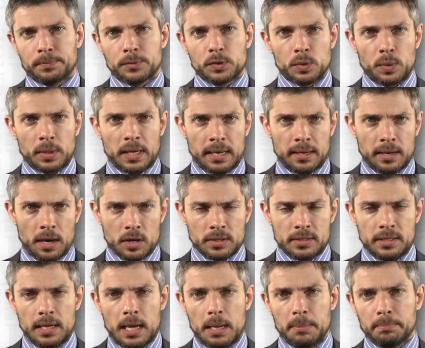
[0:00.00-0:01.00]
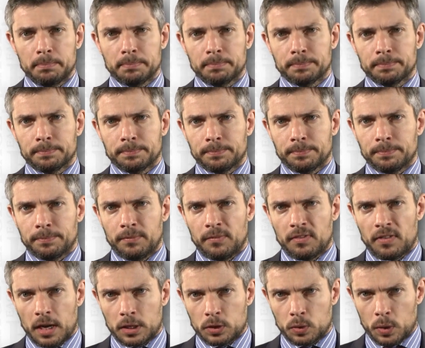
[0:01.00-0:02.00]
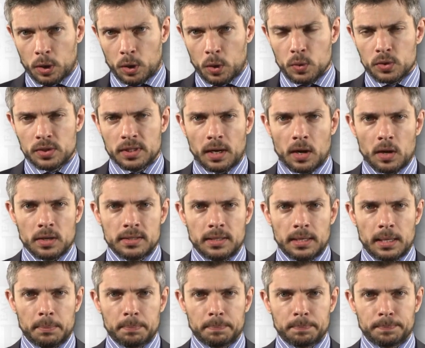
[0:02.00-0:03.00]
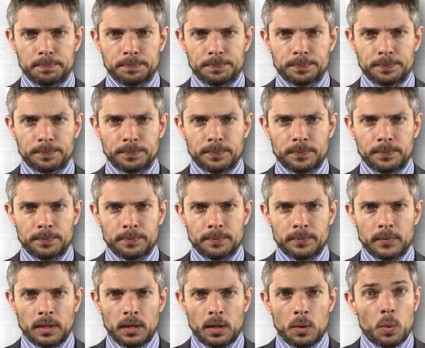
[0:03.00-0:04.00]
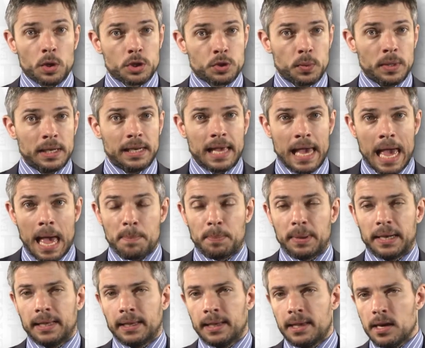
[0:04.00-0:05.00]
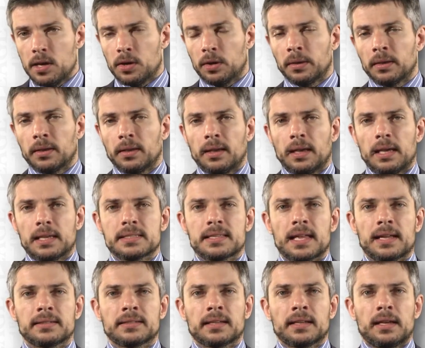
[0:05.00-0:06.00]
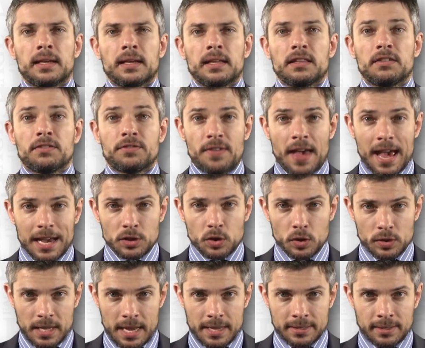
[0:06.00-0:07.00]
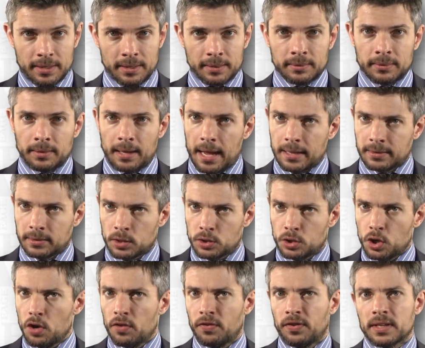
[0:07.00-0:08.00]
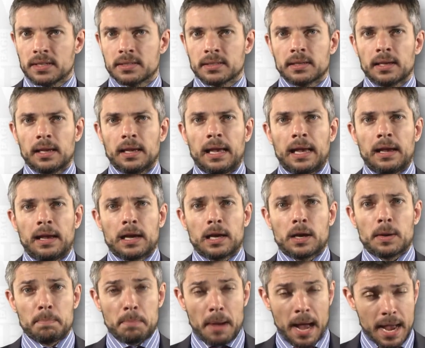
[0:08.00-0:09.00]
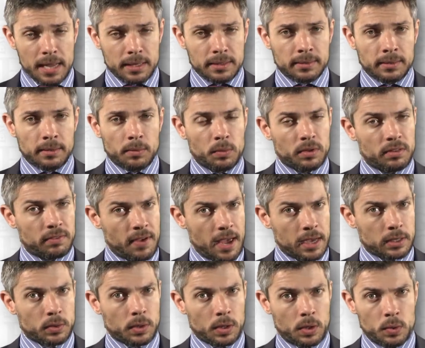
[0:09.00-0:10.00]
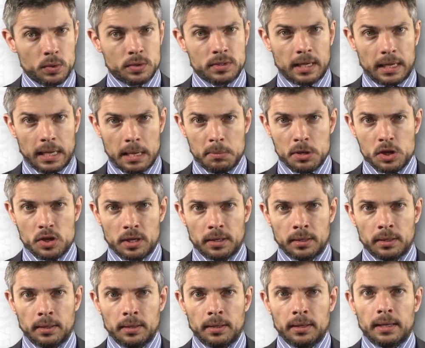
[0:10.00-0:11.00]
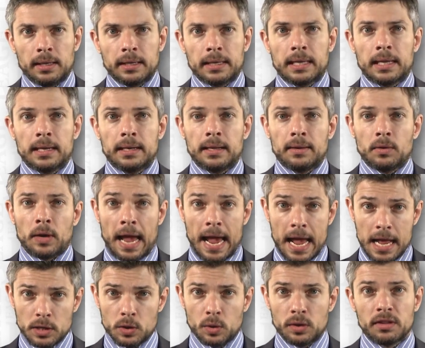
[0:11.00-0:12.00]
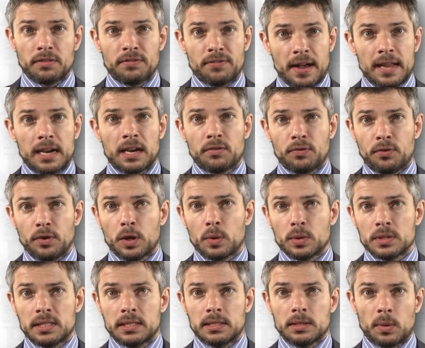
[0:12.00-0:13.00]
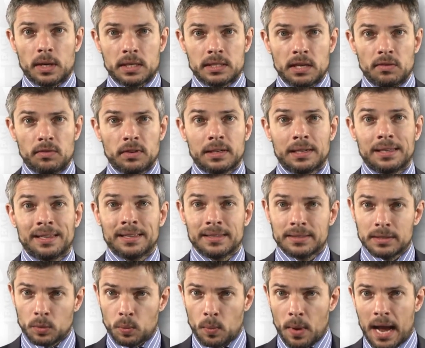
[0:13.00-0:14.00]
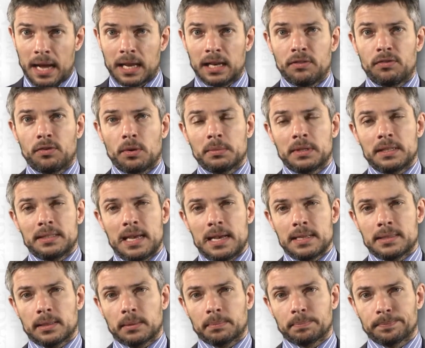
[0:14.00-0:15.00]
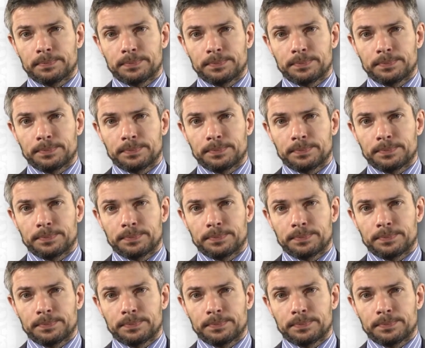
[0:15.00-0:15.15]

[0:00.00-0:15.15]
So again, RTM, vector acoustic RTM. What's really happening here is that the vector data at the surface combined with vector acoustic imaging can handle the finite frequency directivity directly from the data.